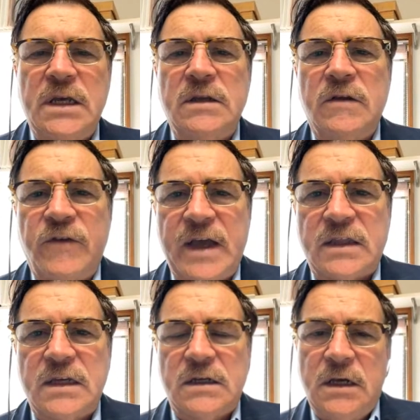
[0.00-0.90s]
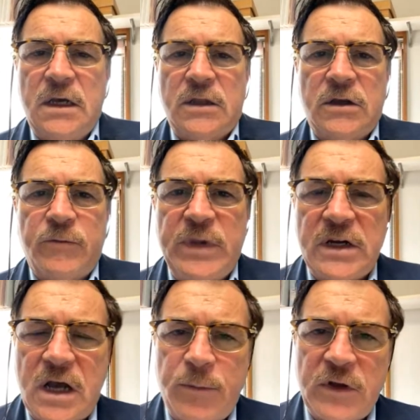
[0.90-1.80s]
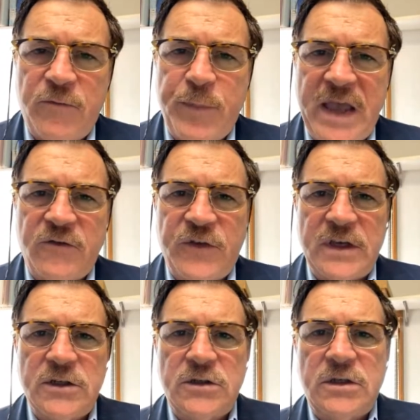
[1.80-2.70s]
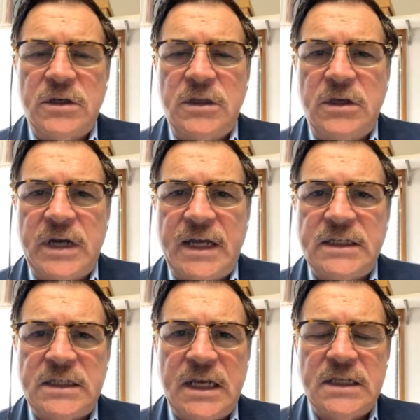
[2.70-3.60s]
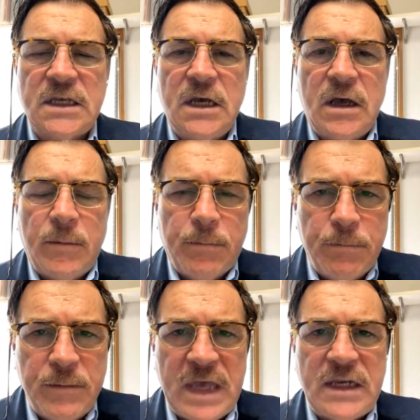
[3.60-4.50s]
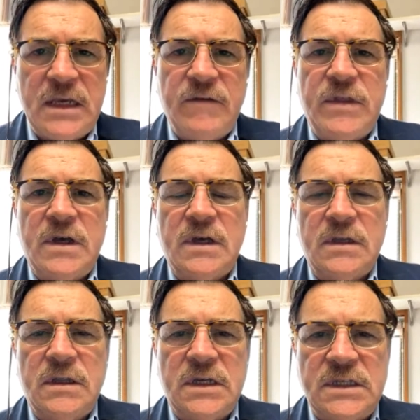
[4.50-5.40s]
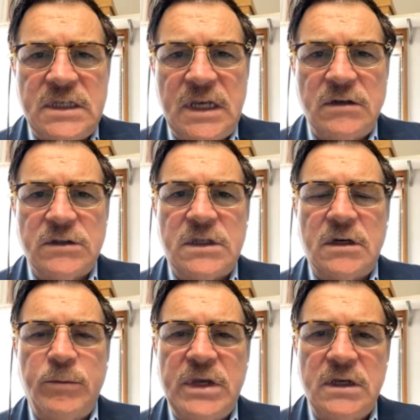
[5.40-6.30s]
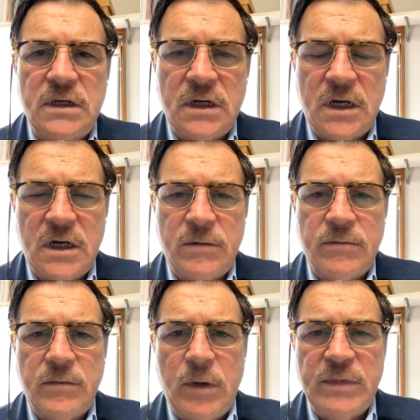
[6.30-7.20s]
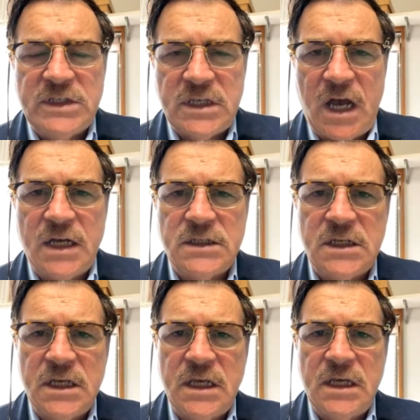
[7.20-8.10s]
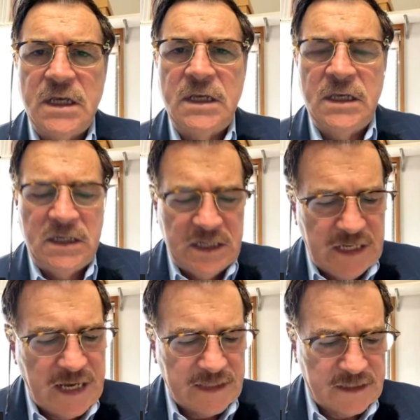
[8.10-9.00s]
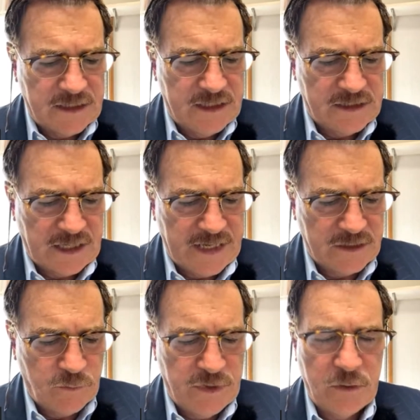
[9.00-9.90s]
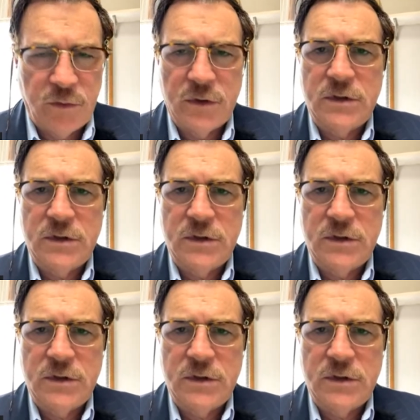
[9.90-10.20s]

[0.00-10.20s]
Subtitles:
And the fact that there have been a couple of bank failures in the United States, many of the signals that are being massaged in Niigata this last week were